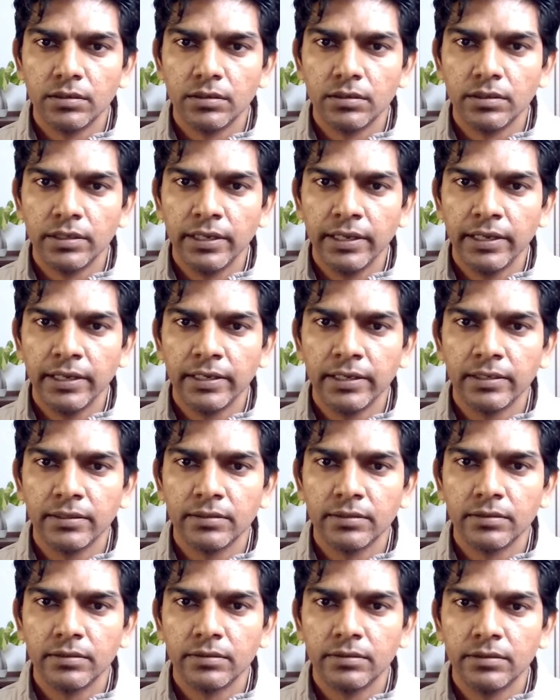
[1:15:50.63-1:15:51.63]
and
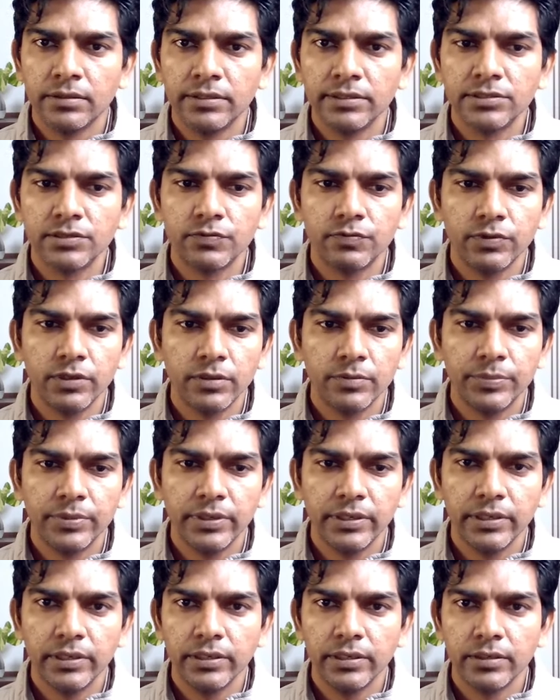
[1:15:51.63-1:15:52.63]
this will
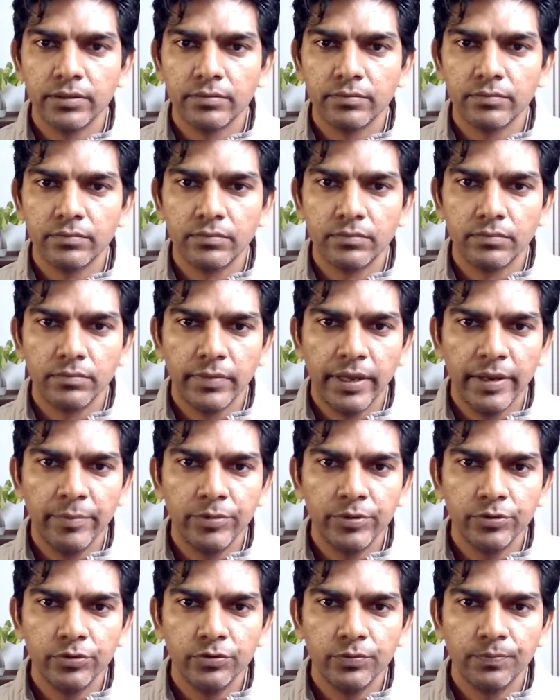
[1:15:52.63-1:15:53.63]
be
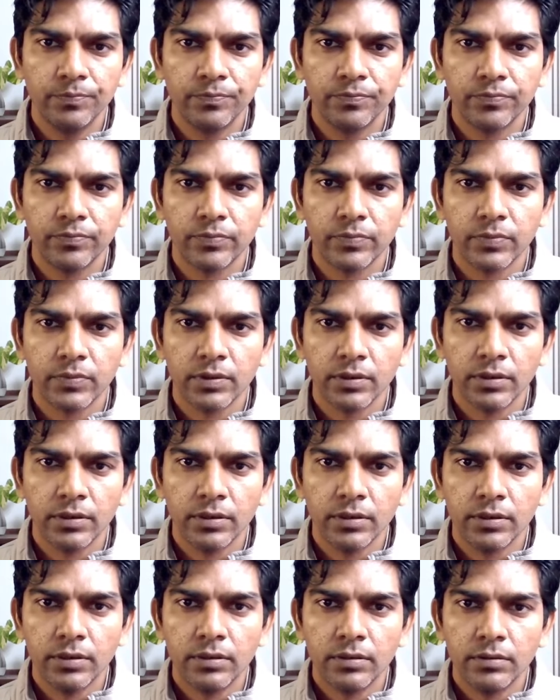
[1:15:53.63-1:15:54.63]
M2,
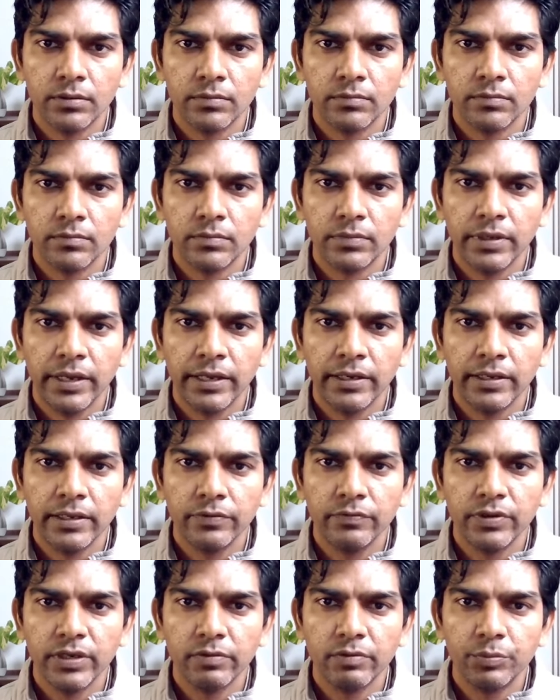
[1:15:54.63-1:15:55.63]
and here
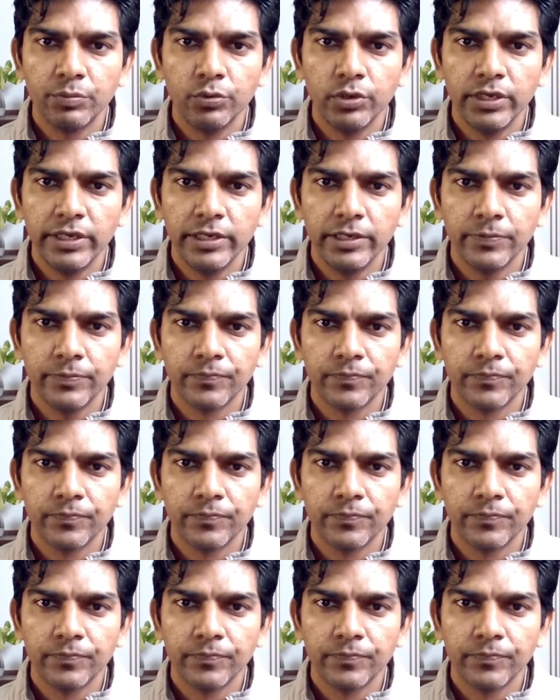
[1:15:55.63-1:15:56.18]
we have a pulley.